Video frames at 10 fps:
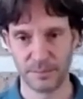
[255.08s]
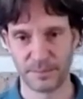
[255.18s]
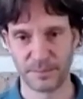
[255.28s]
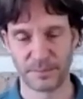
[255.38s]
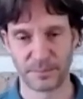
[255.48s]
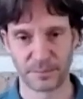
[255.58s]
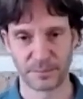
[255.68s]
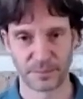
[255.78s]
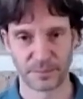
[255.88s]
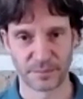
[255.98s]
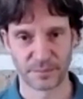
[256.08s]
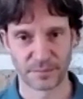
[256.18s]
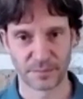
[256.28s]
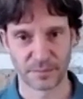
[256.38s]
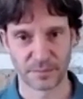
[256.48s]

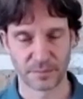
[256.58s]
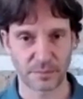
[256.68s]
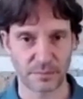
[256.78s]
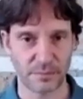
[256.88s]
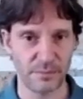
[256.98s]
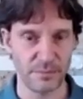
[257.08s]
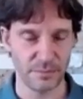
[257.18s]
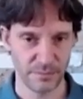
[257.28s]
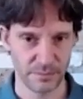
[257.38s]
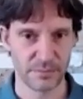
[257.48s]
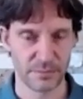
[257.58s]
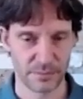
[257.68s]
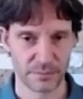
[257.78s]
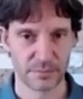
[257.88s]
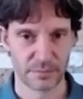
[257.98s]

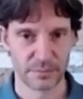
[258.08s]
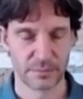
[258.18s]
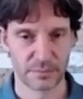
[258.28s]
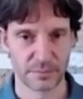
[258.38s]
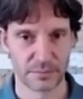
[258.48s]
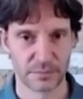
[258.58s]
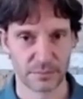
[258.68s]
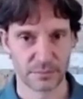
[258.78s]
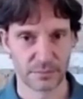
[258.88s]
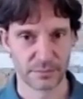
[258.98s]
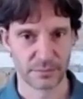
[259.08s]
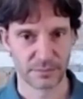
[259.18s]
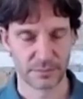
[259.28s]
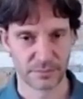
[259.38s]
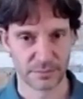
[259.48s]

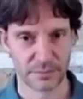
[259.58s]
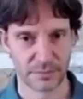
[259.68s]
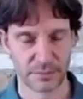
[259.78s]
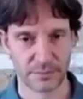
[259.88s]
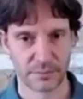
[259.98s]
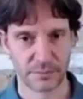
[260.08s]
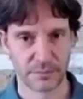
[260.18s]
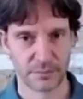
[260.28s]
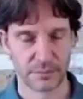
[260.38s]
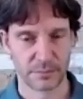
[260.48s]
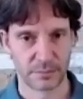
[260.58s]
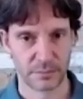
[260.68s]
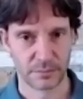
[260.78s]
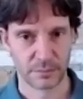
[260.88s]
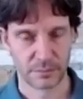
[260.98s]

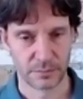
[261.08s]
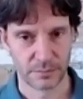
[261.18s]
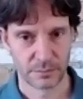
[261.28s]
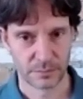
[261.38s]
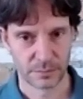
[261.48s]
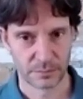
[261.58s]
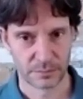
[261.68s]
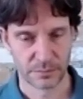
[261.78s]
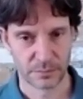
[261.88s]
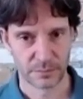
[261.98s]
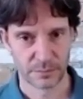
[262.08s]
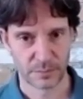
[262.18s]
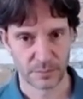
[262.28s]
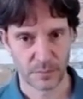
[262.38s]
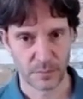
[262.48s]

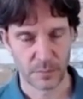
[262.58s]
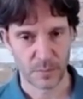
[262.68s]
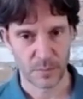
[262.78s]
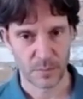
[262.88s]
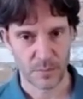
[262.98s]
(silent)